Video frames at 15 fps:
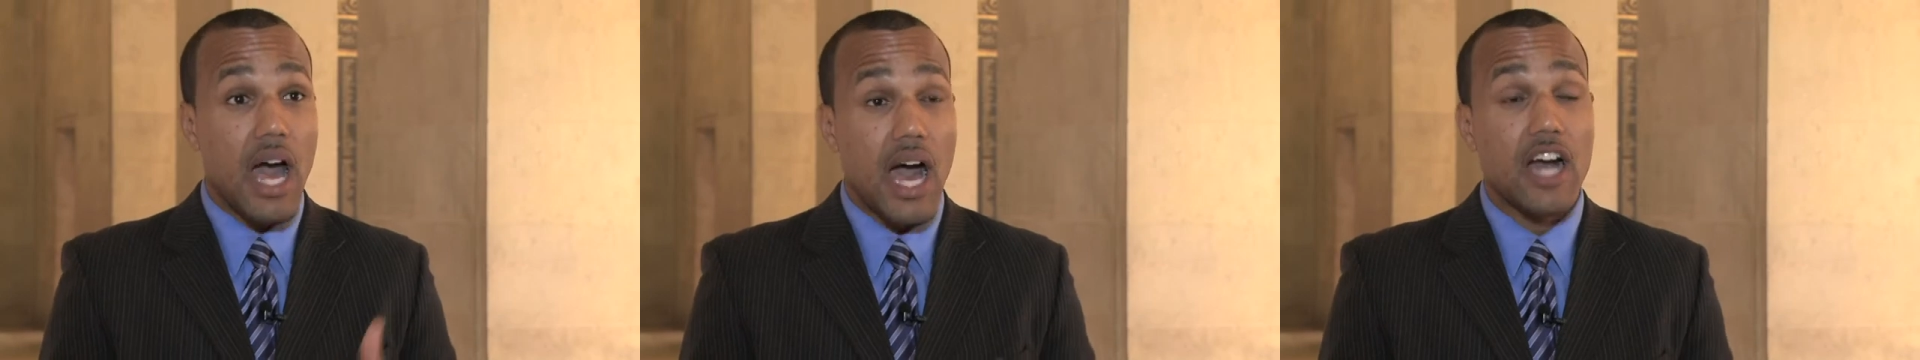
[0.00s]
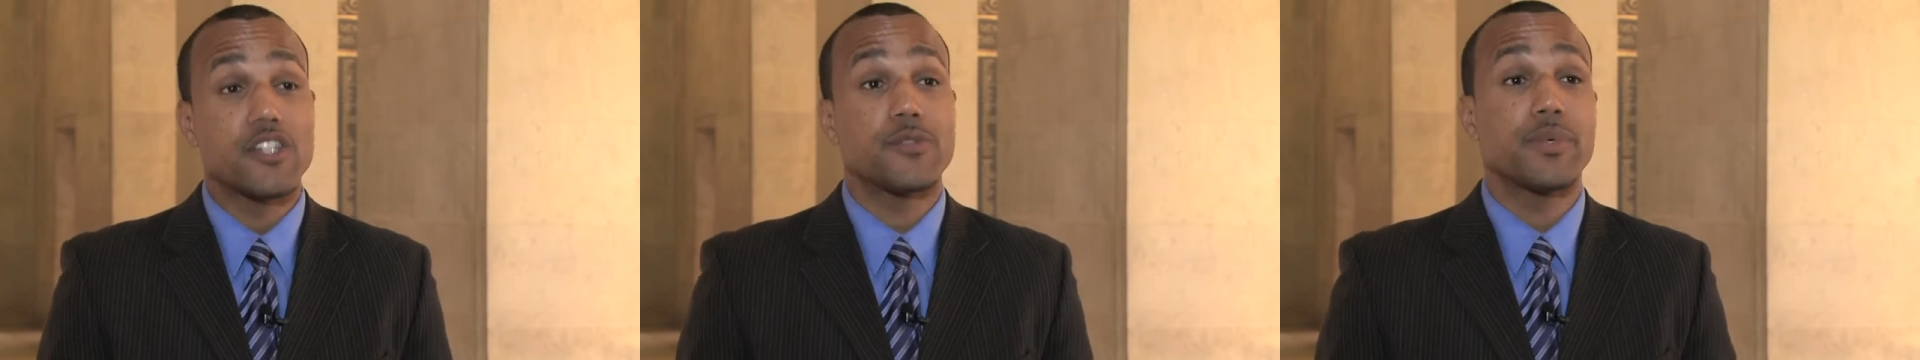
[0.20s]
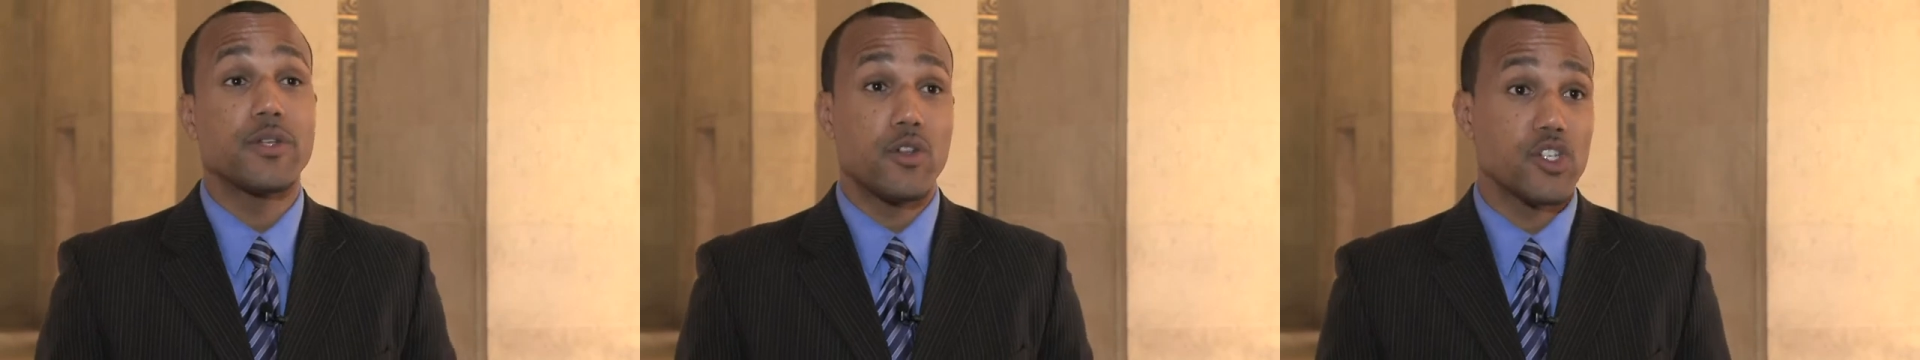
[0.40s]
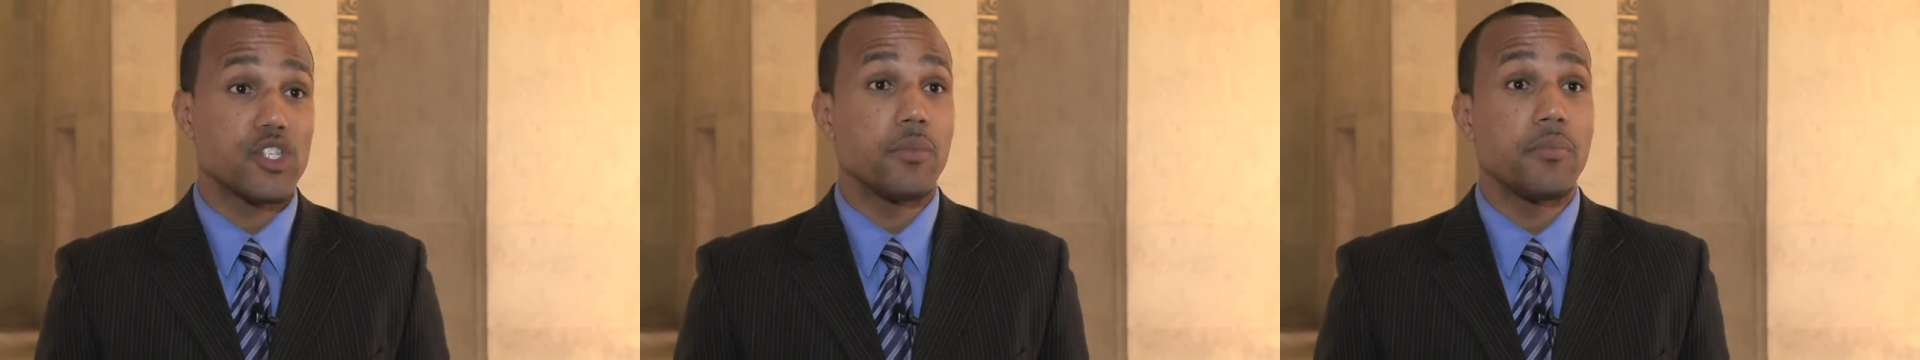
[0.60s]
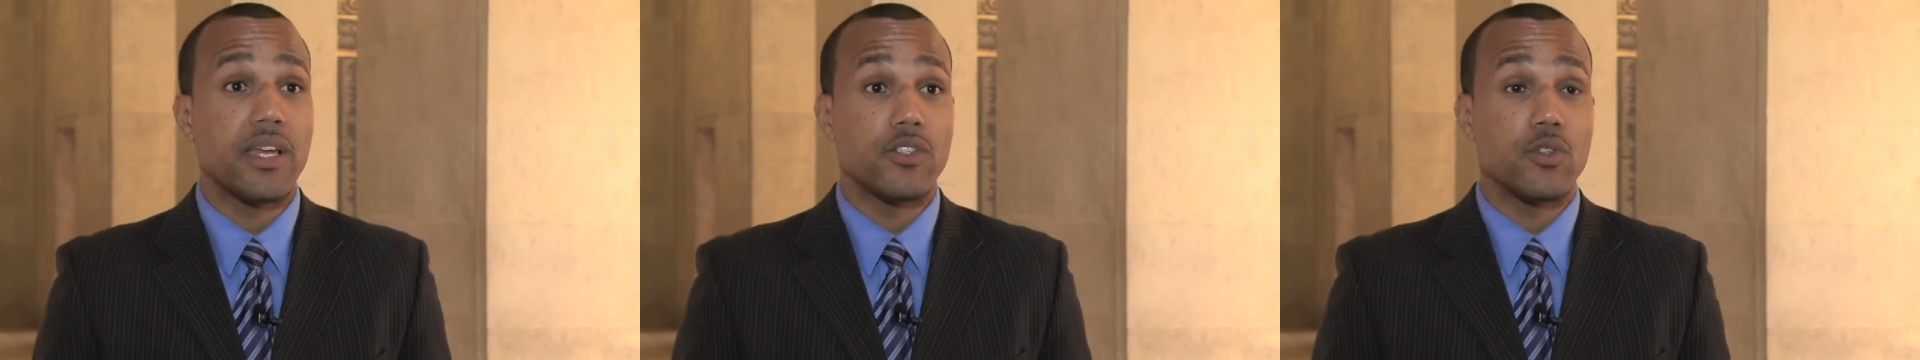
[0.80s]

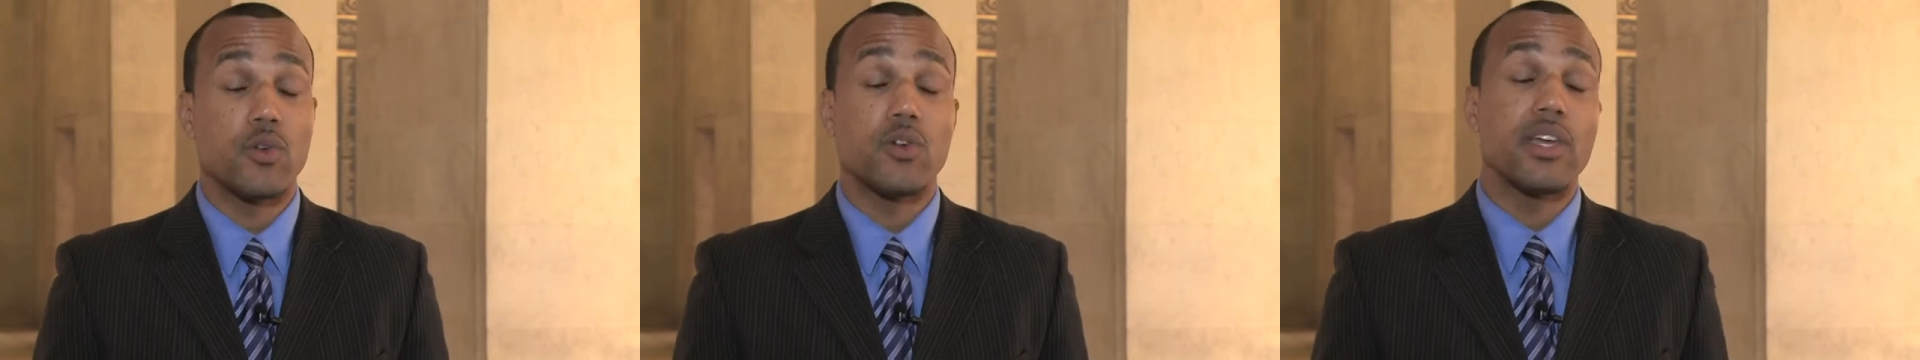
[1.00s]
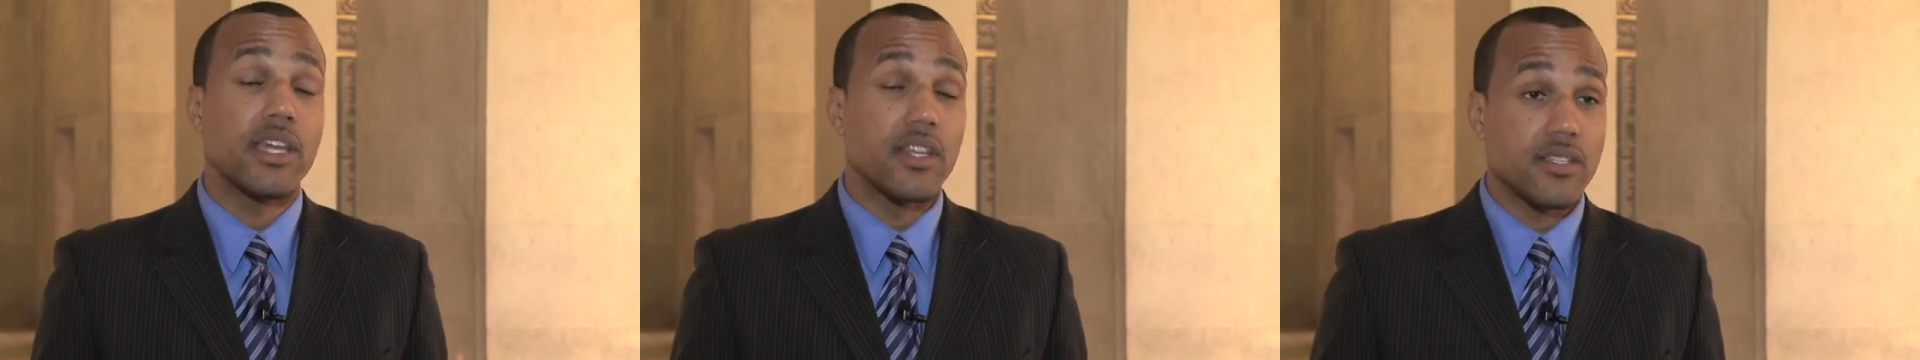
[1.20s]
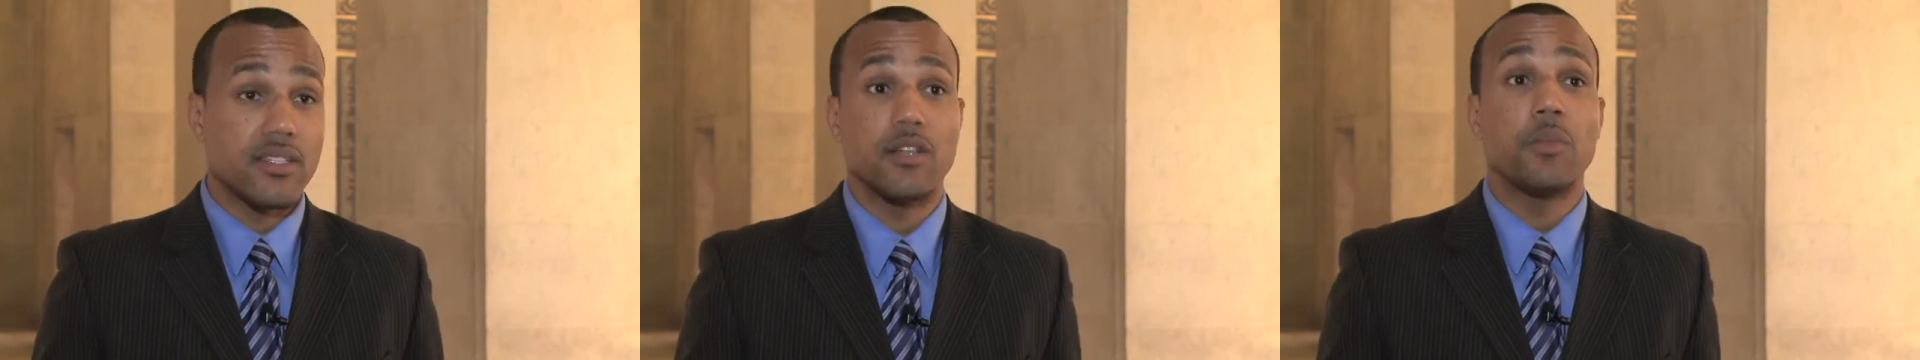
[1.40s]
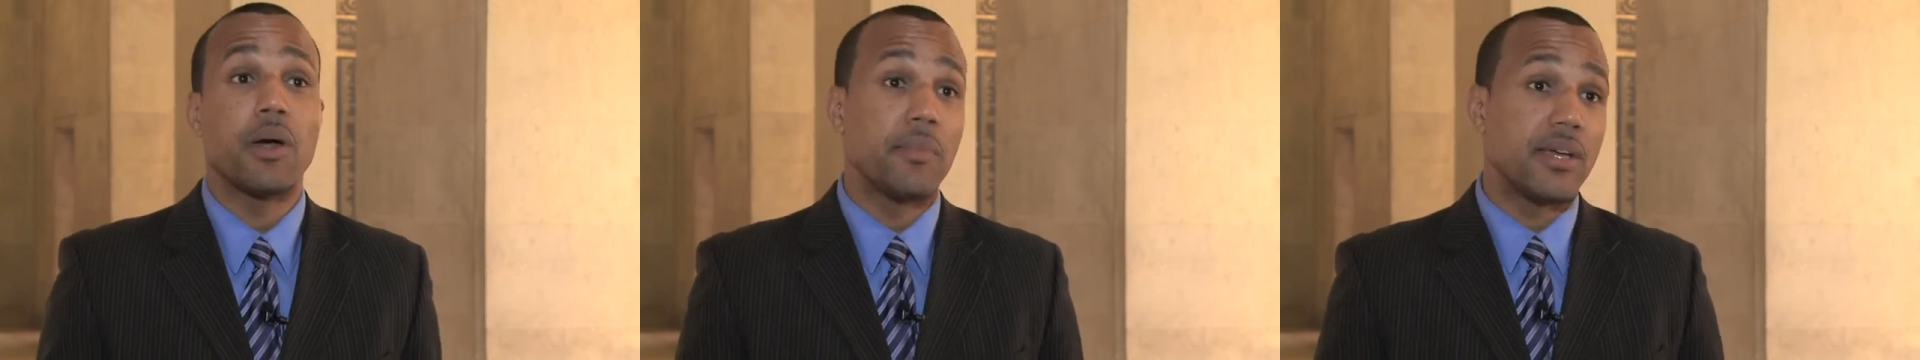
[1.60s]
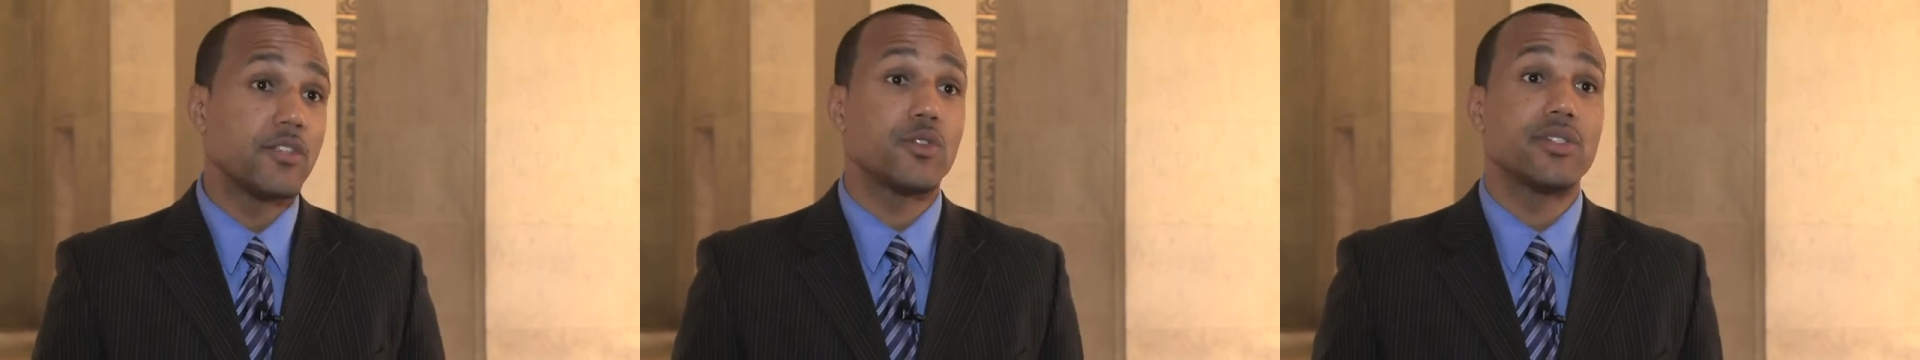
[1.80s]
entrepreneurship mentor and is still my
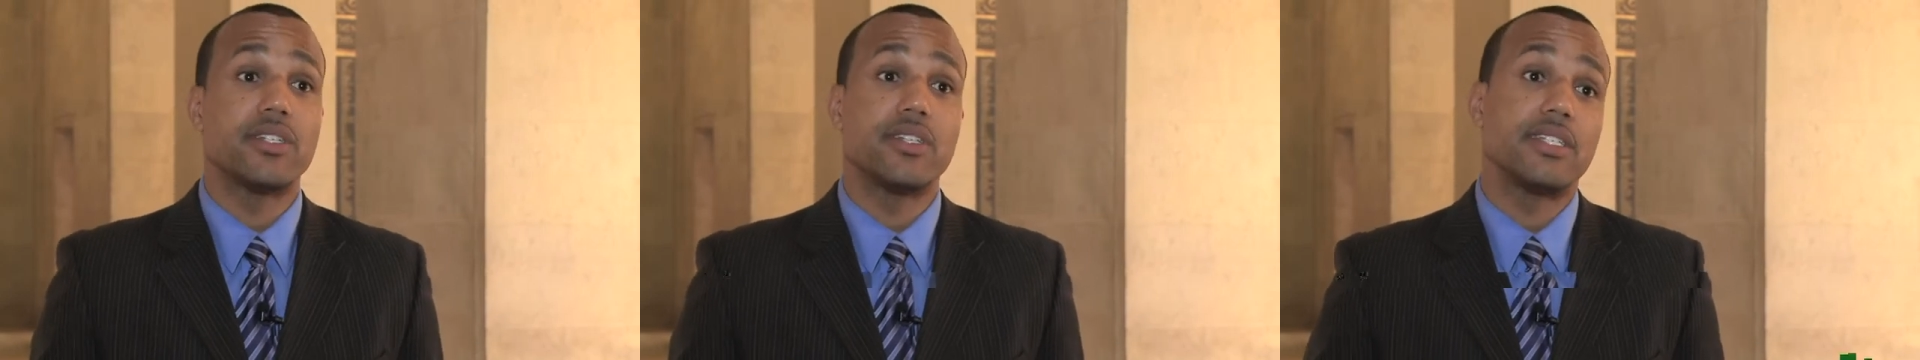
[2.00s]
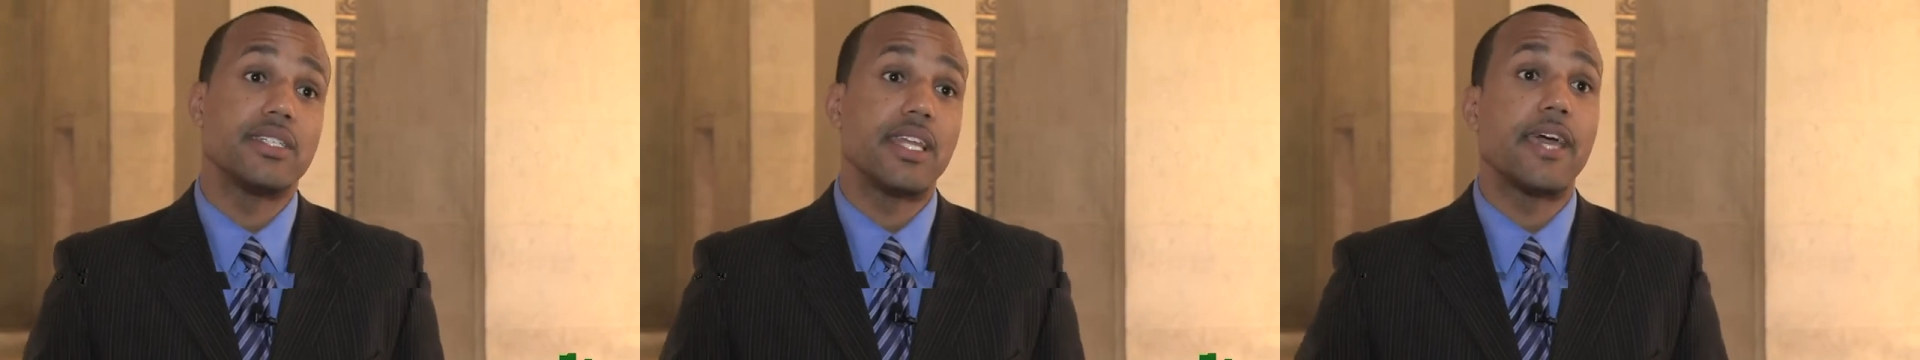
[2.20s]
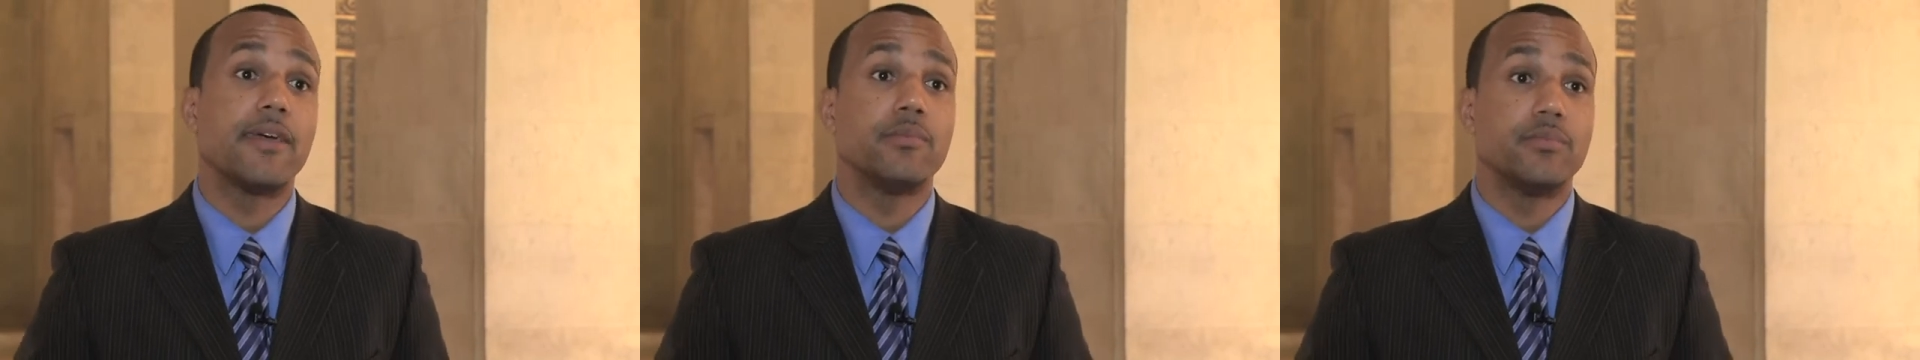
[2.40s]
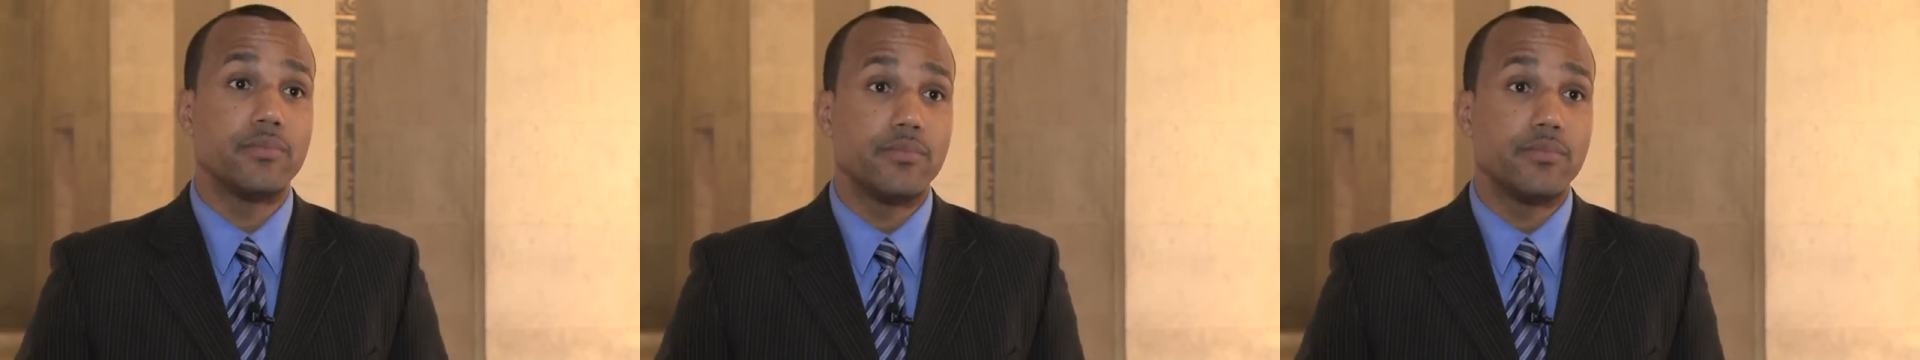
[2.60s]
mentor to this day.